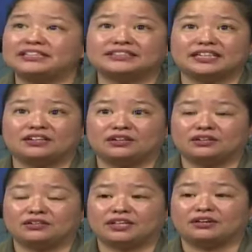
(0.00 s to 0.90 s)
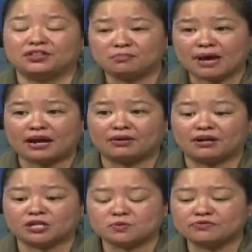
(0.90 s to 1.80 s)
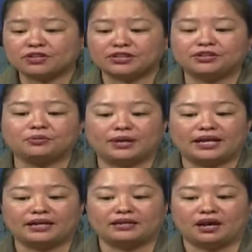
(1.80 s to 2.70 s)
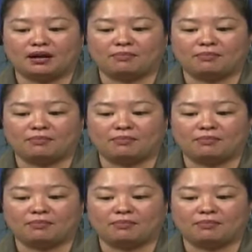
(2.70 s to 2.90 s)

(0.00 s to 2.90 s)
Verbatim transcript: that are that are in the background because we've cleared away um,